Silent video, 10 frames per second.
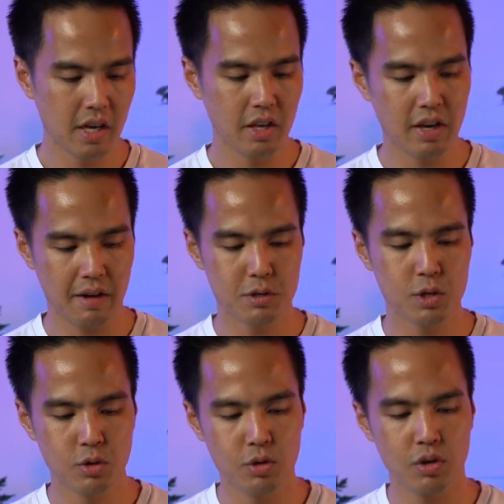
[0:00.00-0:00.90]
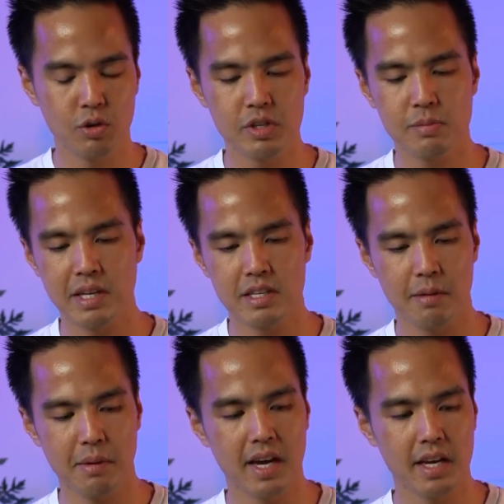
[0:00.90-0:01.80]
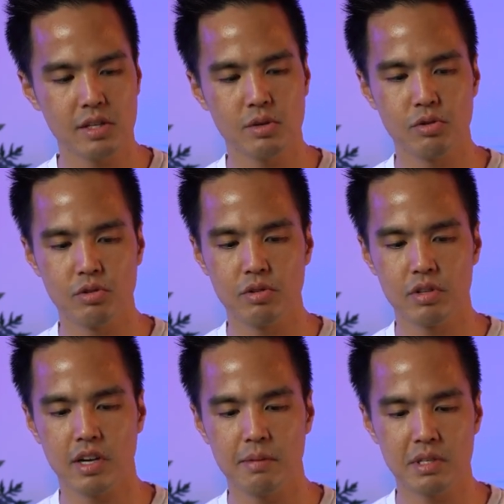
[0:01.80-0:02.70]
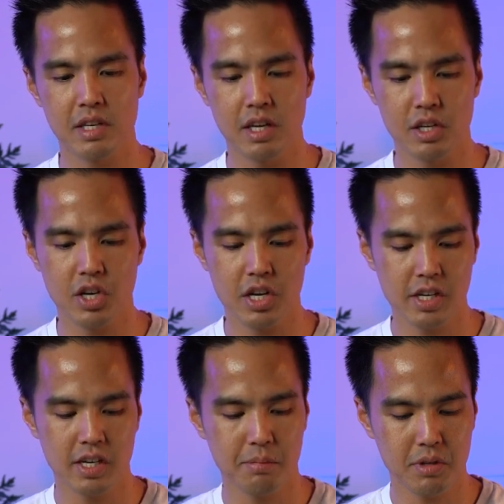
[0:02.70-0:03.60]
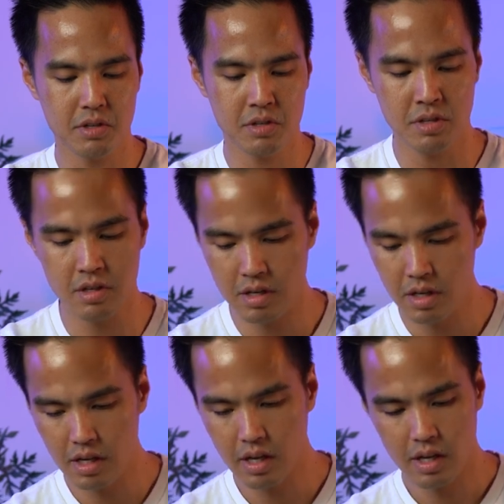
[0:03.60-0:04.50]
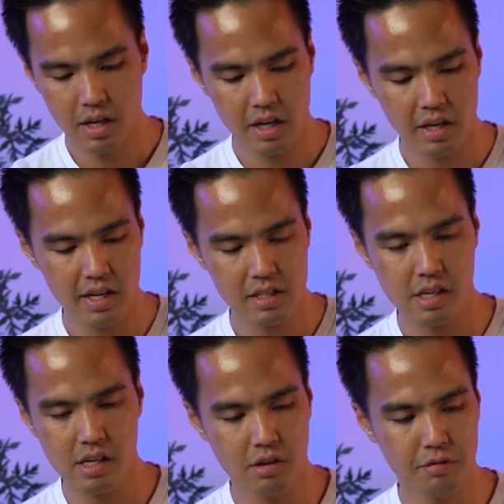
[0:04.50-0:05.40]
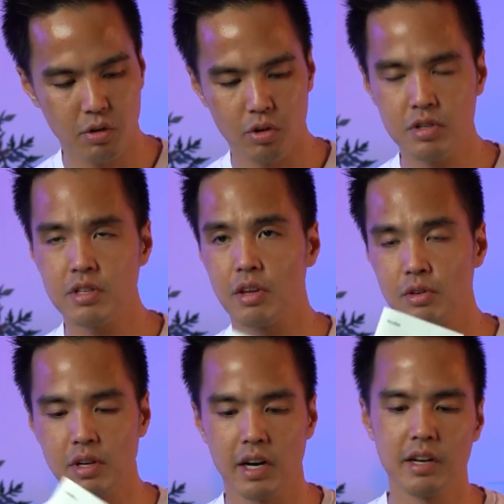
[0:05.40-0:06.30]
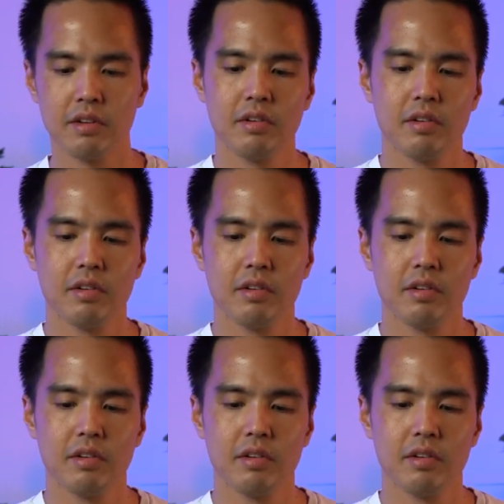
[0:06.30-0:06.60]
And you have two USB Type A to Type C charging adapters. And lastly, of course, the user guide.